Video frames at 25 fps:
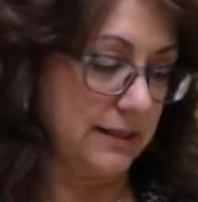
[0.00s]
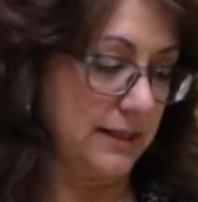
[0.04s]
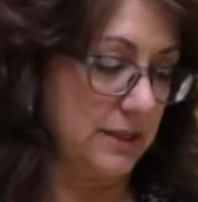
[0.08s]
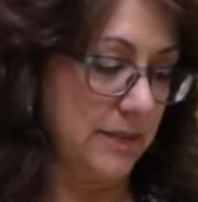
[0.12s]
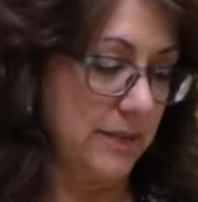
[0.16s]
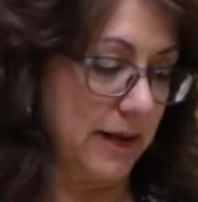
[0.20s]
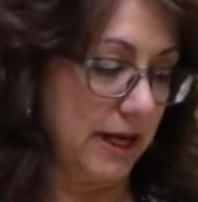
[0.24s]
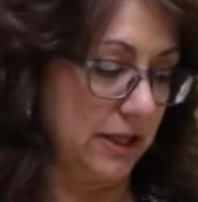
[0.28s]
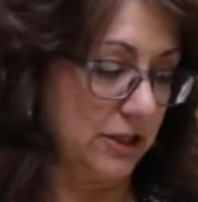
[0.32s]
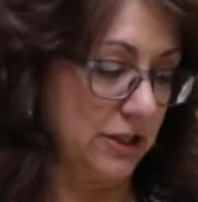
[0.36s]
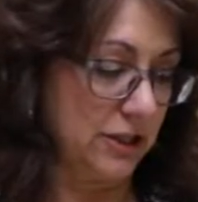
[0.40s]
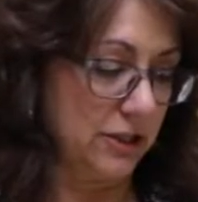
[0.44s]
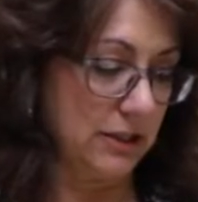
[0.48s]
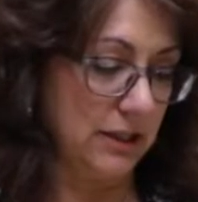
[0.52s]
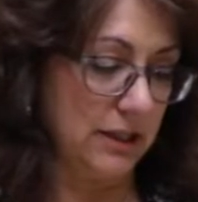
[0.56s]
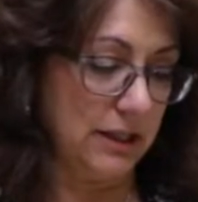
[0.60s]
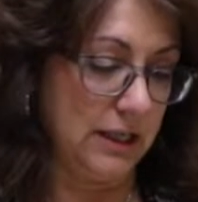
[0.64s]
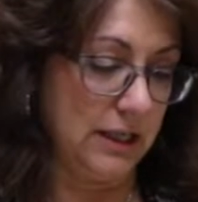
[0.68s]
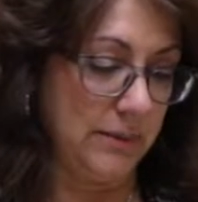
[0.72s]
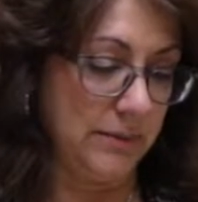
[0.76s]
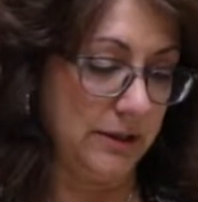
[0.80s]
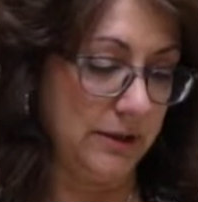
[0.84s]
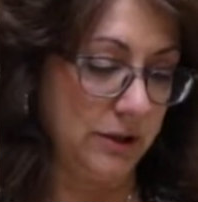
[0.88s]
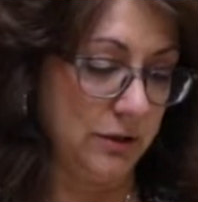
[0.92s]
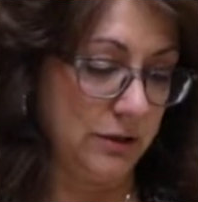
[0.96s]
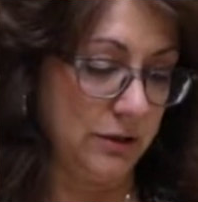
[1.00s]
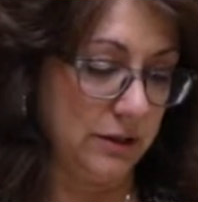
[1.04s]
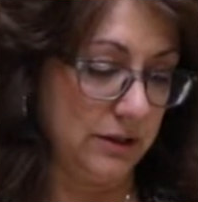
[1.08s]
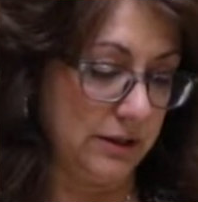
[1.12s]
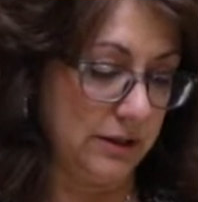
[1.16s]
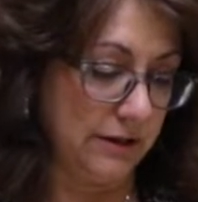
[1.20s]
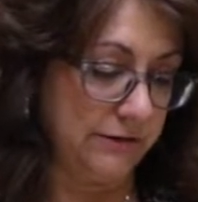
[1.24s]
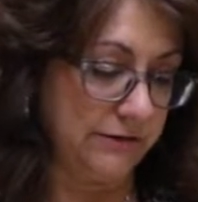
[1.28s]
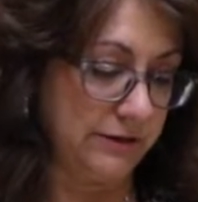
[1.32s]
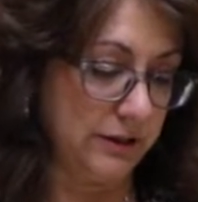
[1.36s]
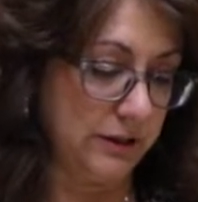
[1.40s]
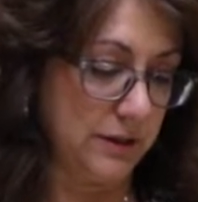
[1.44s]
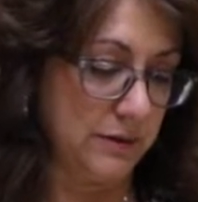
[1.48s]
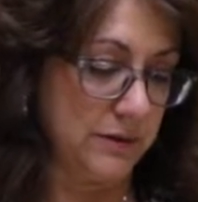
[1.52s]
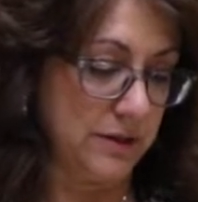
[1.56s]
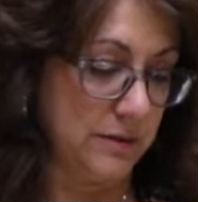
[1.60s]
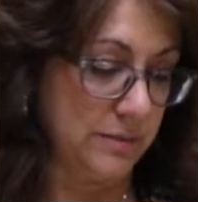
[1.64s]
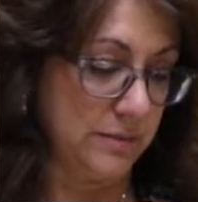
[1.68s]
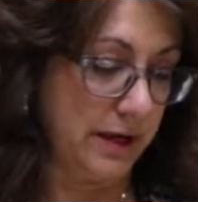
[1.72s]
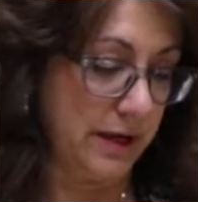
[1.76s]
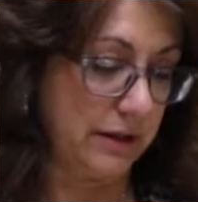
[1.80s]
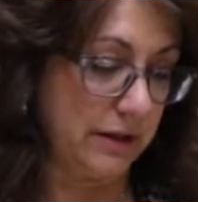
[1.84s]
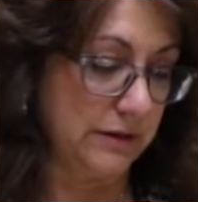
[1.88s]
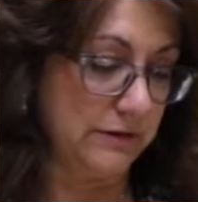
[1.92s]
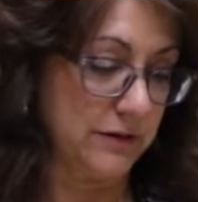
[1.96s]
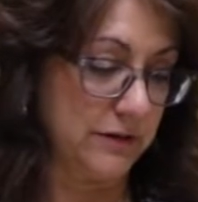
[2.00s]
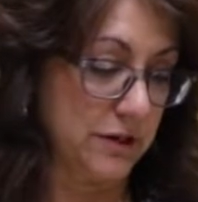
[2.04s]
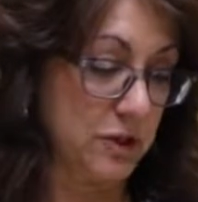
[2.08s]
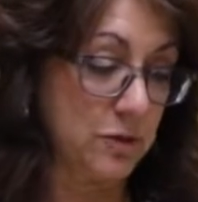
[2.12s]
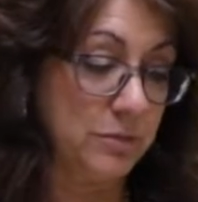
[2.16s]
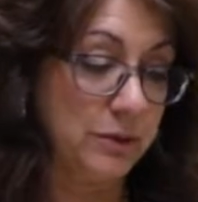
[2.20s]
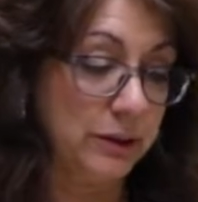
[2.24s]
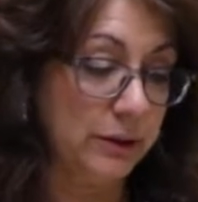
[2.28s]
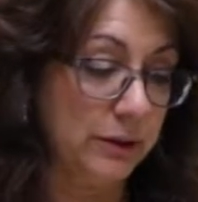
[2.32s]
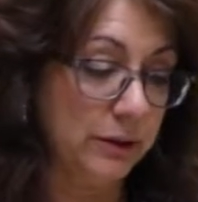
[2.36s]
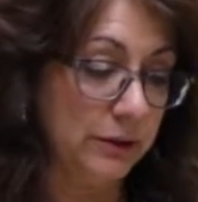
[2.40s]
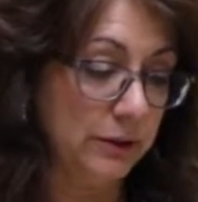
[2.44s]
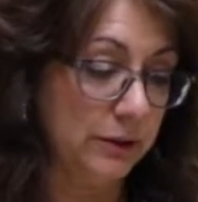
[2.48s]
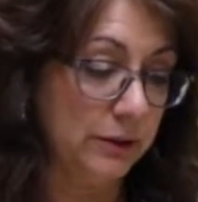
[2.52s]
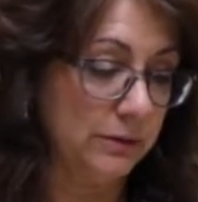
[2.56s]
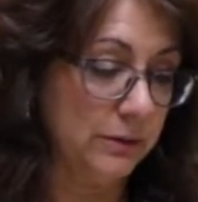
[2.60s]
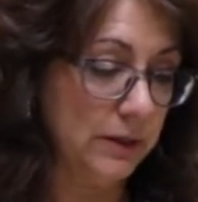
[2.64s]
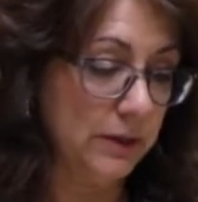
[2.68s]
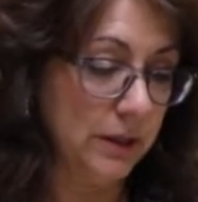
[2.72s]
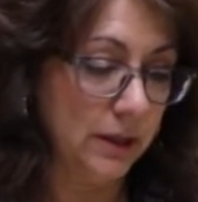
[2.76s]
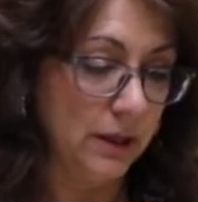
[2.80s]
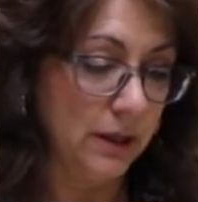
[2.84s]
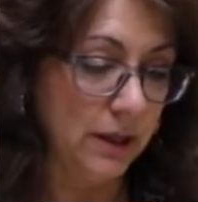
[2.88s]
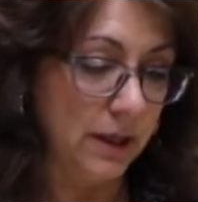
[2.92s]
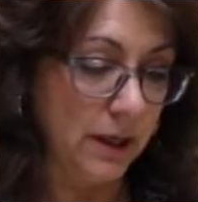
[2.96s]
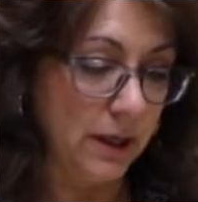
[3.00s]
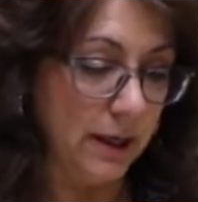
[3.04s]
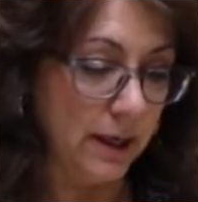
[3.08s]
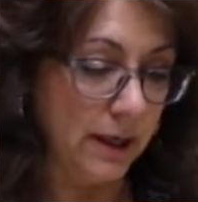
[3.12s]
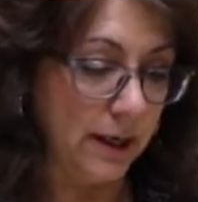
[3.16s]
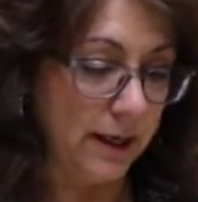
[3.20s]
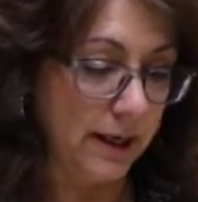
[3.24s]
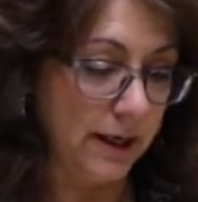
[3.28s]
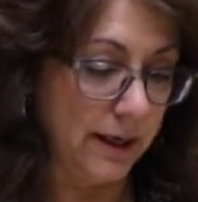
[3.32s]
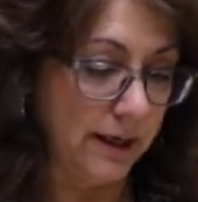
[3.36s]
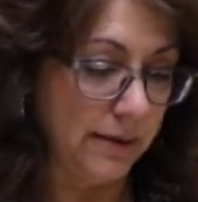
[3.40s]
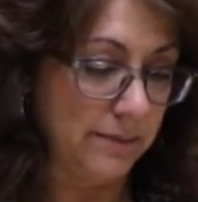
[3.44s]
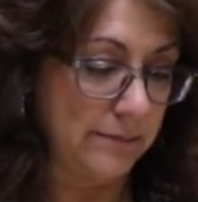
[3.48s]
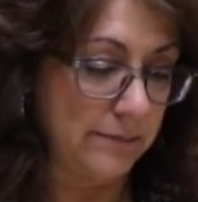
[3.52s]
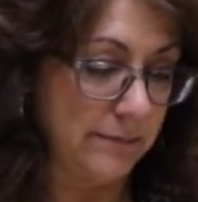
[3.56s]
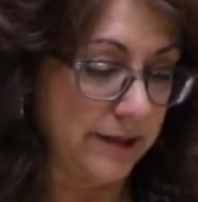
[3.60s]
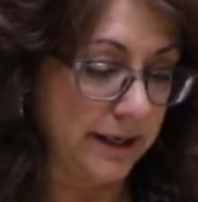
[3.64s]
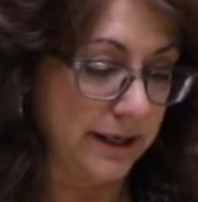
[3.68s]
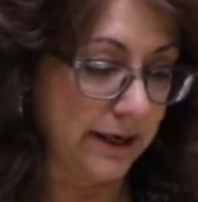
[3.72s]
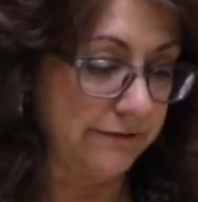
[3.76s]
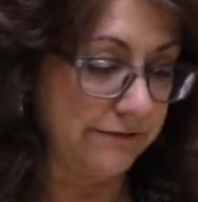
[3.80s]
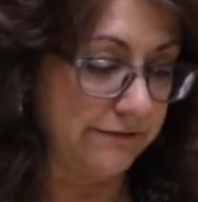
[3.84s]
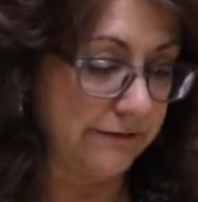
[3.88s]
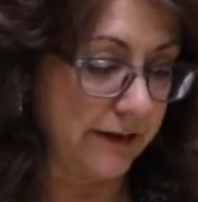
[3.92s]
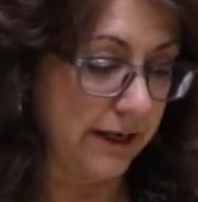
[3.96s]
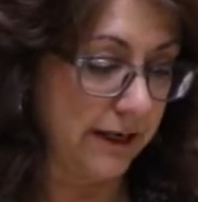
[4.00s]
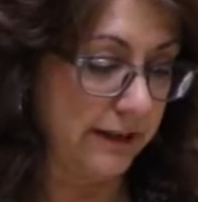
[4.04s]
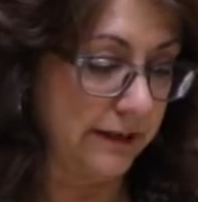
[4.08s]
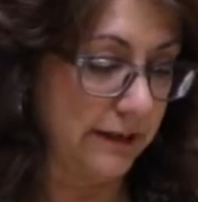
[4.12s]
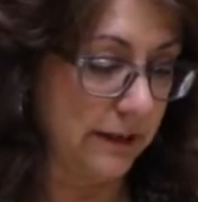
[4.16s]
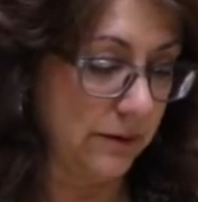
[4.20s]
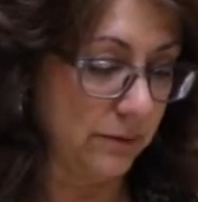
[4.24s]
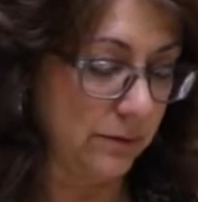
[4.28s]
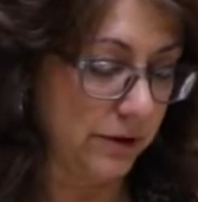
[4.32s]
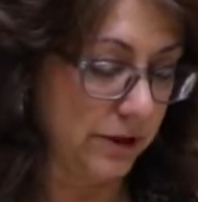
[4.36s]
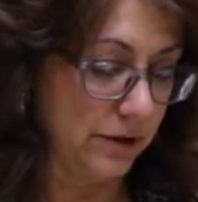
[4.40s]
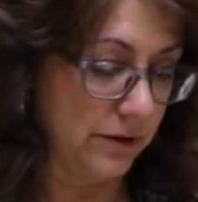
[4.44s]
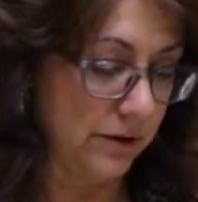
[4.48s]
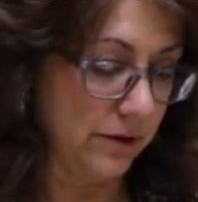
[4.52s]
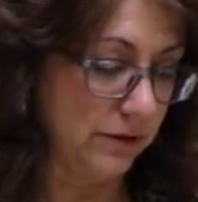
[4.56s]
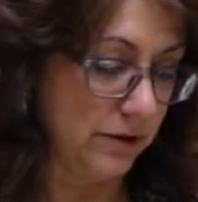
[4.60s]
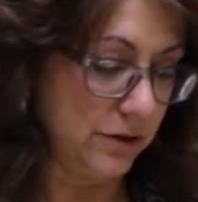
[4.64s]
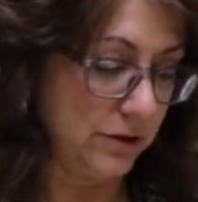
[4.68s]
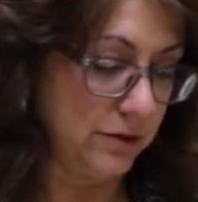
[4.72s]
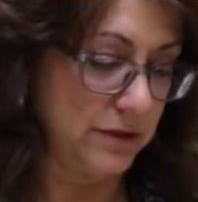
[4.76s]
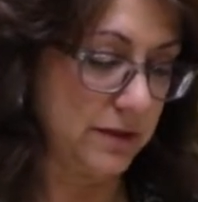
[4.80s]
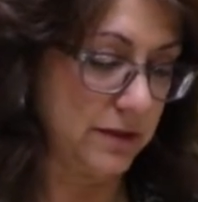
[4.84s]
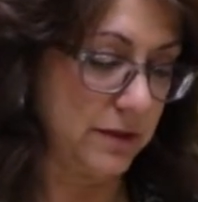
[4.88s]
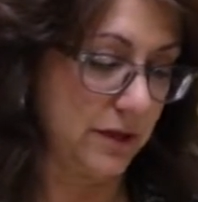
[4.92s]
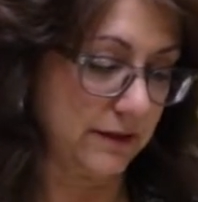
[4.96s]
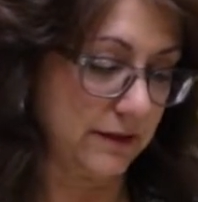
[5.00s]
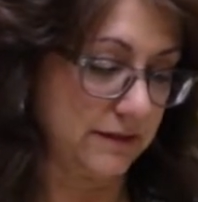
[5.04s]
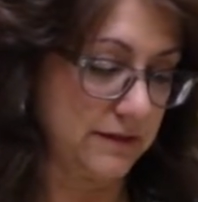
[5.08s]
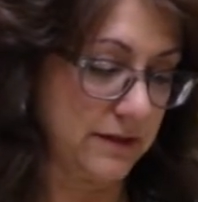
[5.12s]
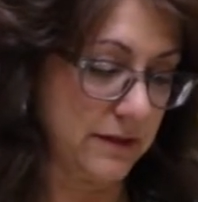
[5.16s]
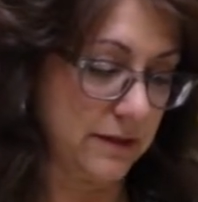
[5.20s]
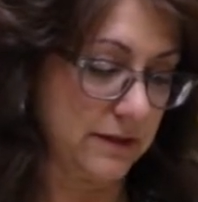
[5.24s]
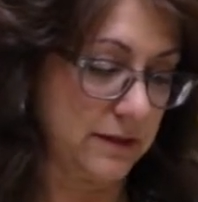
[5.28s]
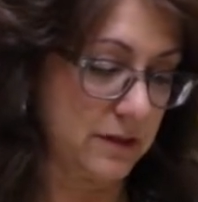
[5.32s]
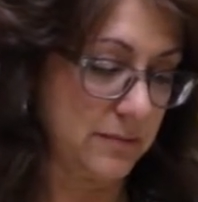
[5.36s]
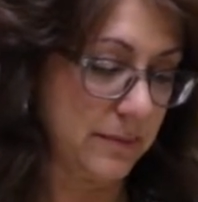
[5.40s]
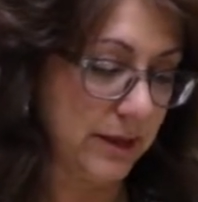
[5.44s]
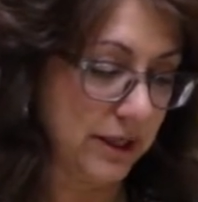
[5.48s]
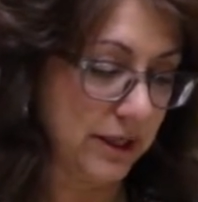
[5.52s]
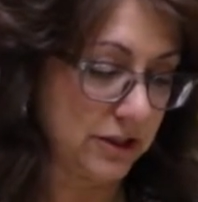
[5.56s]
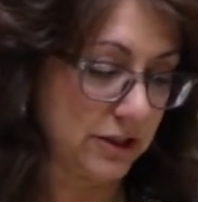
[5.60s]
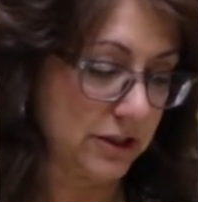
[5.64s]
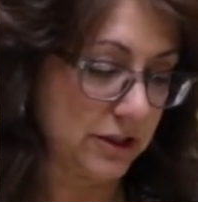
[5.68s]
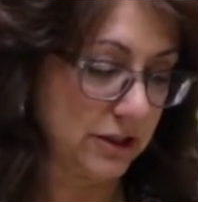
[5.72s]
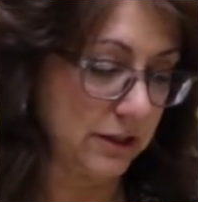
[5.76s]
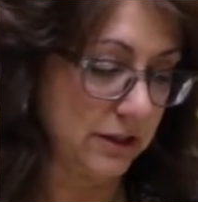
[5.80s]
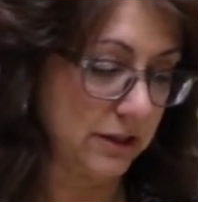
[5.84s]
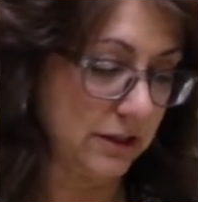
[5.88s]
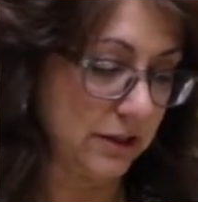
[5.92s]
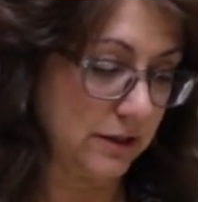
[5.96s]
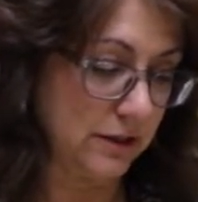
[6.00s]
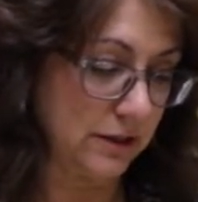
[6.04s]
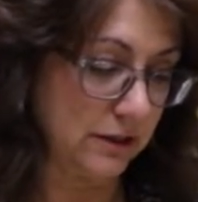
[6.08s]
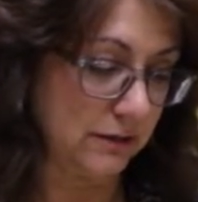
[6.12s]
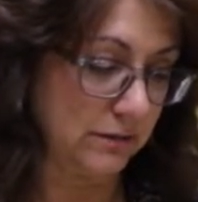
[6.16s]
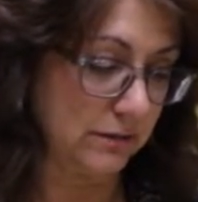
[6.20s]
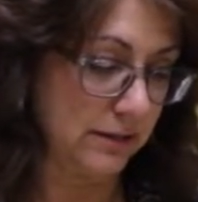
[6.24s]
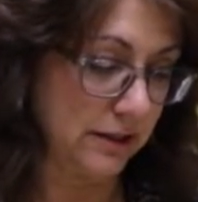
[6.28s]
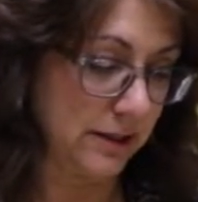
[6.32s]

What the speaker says: spatula, I mean, you could definitely use the back of a spoon, but I find that when you use the offset spatula, you don't